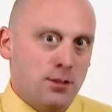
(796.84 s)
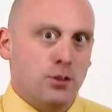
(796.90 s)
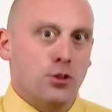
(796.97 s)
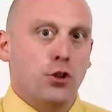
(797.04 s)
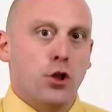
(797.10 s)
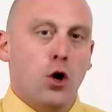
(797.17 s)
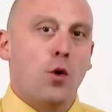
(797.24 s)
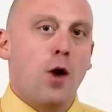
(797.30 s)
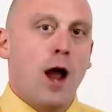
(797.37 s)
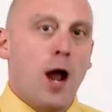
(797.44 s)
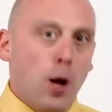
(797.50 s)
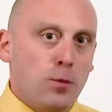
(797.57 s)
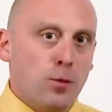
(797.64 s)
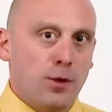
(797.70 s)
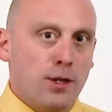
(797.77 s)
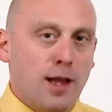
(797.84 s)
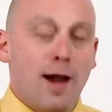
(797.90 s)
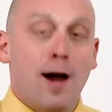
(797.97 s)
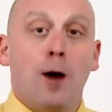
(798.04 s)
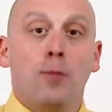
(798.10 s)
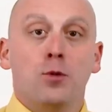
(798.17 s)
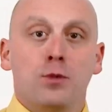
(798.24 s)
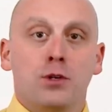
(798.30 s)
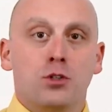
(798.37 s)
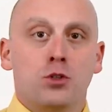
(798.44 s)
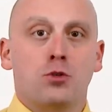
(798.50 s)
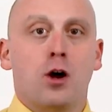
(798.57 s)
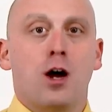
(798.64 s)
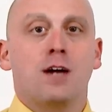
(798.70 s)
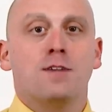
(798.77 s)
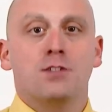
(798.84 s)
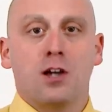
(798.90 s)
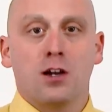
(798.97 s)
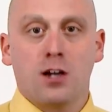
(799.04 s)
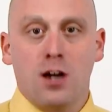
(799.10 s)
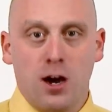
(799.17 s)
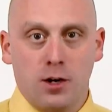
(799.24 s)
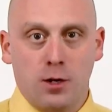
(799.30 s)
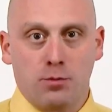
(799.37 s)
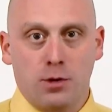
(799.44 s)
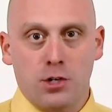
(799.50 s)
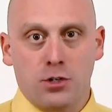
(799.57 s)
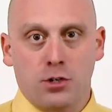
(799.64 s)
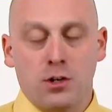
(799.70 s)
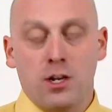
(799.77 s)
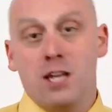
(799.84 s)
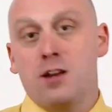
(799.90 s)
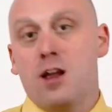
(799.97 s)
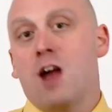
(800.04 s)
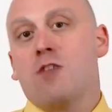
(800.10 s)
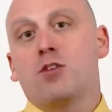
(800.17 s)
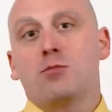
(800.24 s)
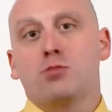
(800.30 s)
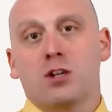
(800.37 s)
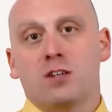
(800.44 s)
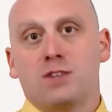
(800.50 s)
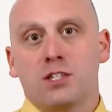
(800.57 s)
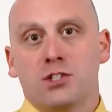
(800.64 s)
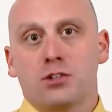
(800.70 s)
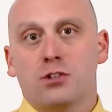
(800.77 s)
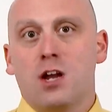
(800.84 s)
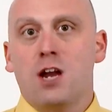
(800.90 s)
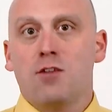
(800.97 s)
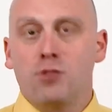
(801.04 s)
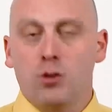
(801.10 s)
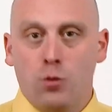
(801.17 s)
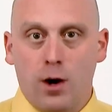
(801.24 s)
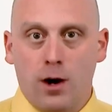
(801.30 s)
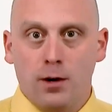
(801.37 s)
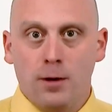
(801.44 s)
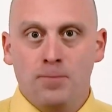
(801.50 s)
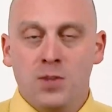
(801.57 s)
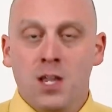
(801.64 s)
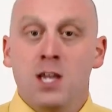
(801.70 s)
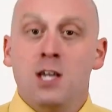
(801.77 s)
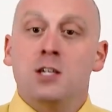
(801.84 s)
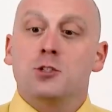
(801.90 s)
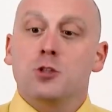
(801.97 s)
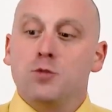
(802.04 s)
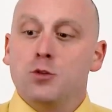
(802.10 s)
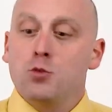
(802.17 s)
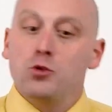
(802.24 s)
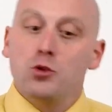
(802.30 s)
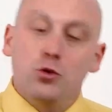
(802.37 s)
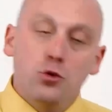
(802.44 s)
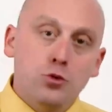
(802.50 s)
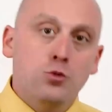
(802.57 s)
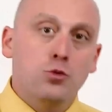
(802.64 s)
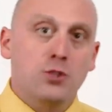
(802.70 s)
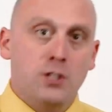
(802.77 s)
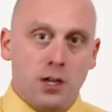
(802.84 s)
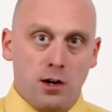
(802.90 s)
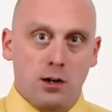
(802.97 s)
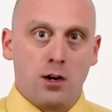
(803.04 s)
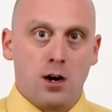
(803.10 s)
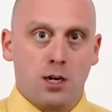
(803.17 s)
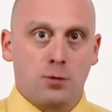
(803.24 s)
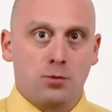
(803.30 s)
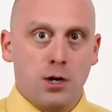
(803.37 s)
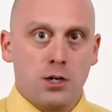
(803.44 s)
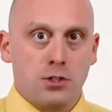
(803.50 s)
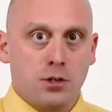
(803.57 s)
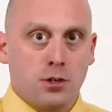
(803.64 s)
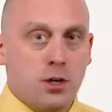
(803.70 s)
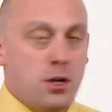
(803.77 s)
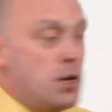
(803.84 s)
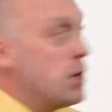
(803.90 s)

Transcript: low albumin. Albumin drives oncotic pressure in every blood vessel everywhere. So if you lose that oncotic pressure,